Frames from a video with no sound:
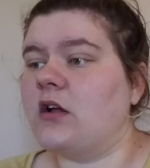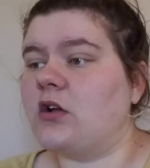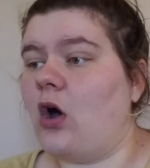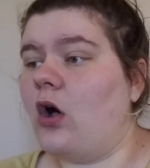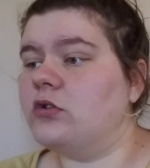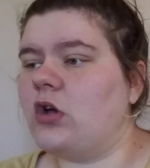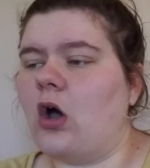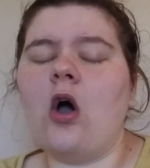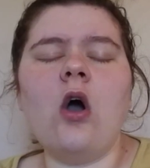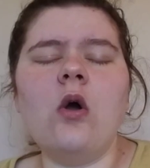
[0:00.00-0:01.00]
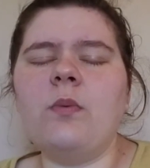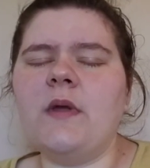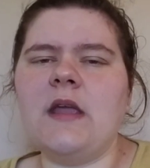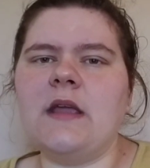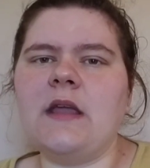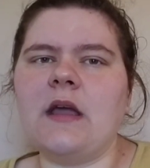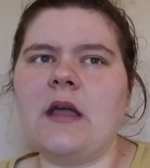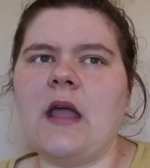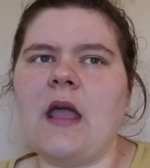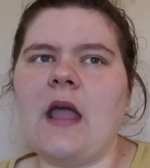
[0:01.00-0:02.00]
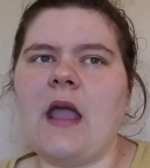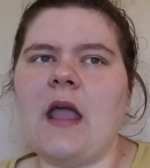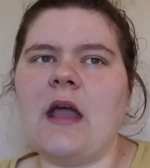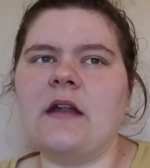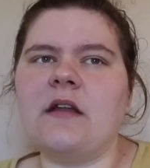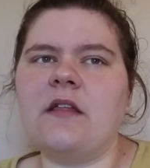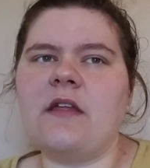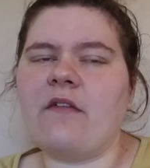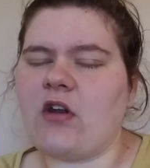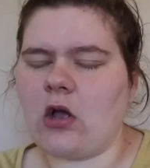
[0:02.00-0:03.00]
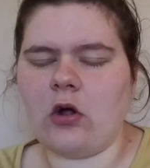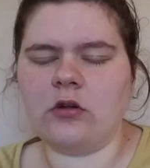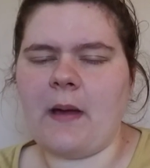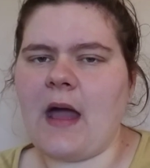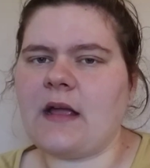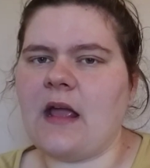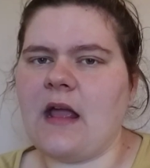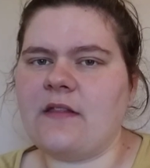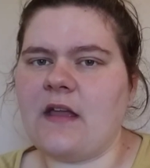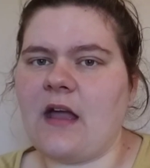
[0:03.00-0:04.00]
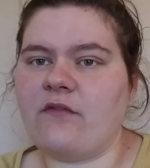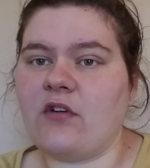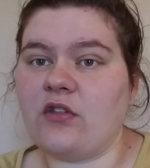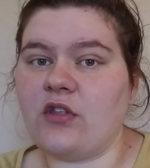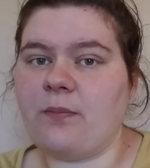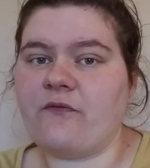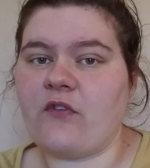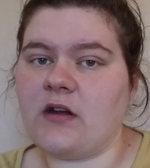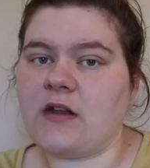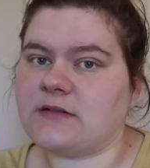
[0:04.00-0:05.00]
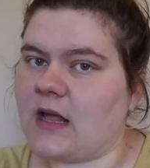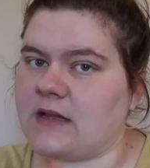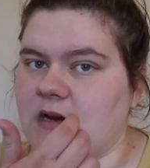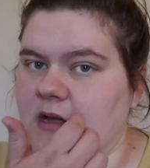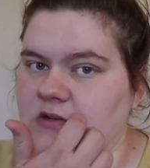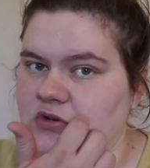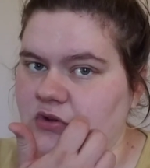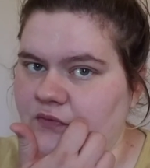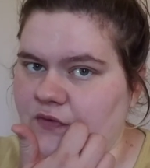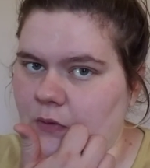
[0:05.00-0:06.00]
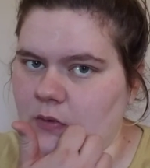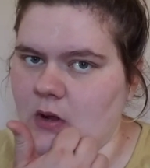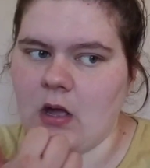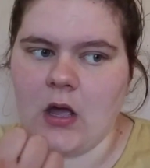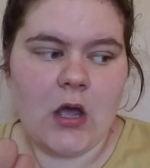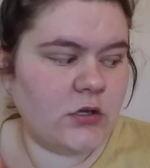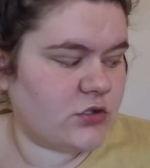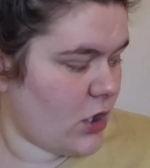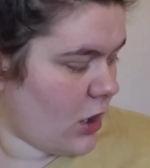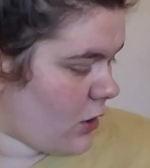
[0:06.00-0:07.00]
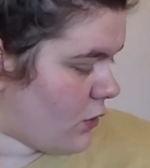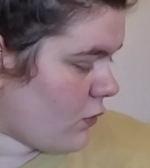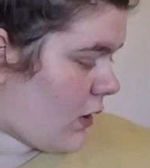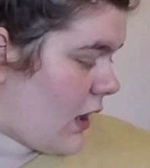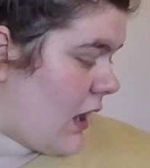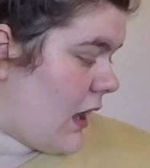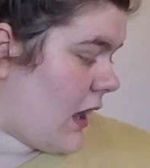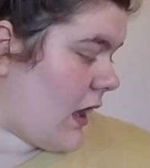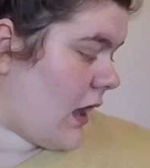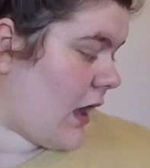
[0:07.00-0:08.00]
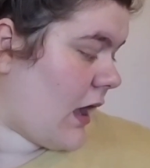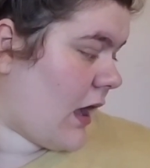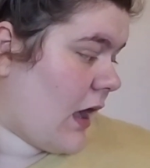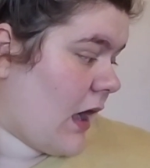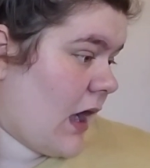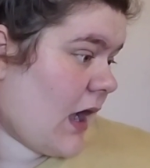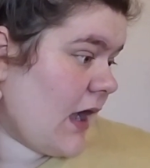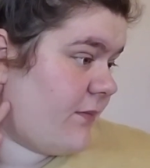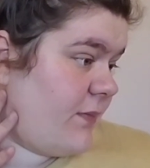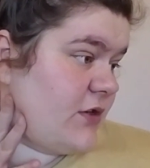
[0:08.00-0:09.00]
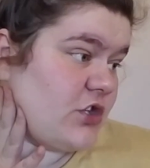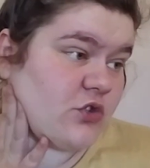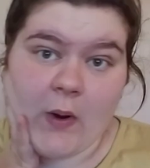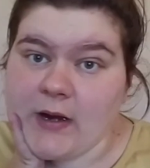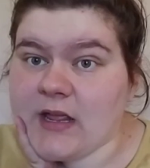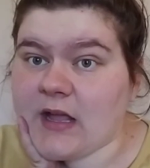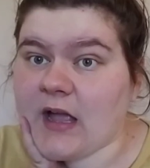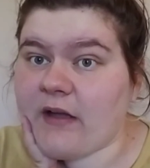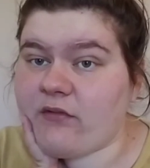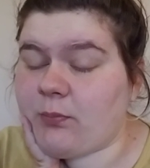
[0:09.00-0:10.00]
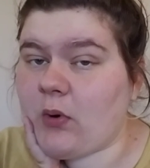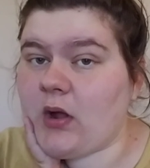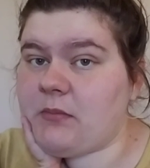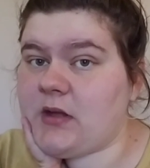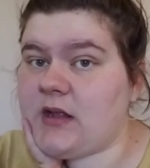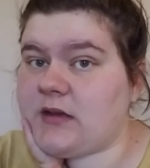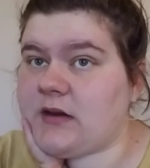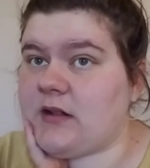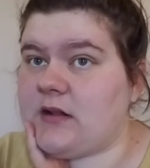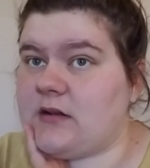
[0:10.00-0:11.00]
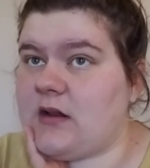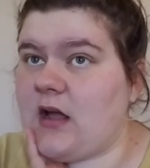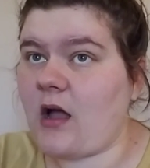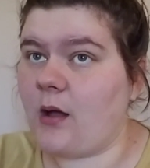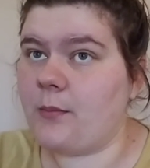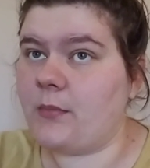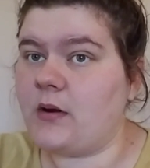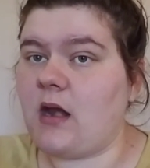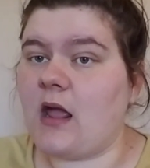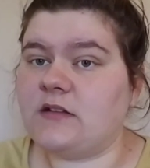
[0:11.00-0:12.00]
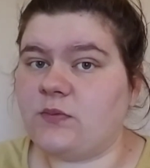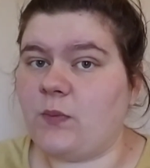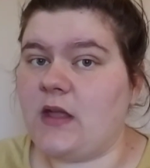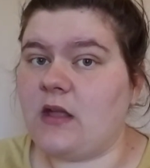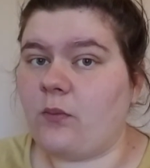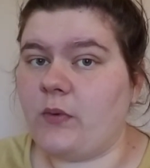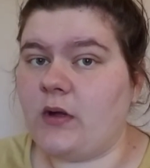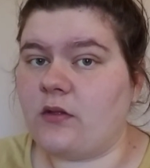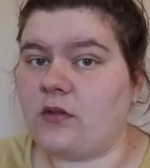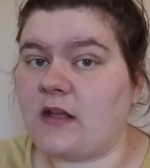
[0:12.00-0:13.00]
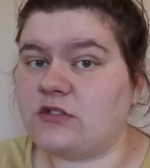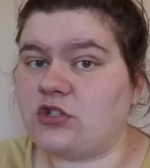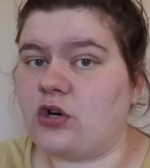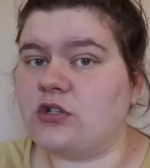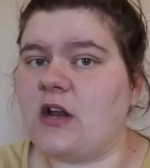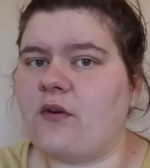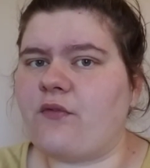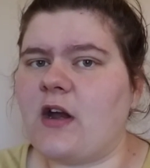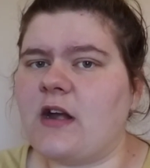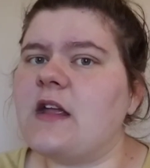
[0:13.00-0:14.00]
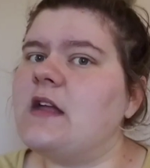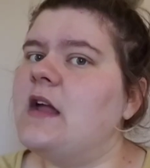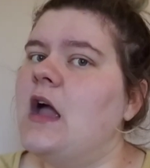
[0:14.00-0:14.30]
Called all week, and they have not called back, and they haven't, the front desk has not answered their phone. So I've been just waiting. I have an appointment next week, next Thursday or Friday,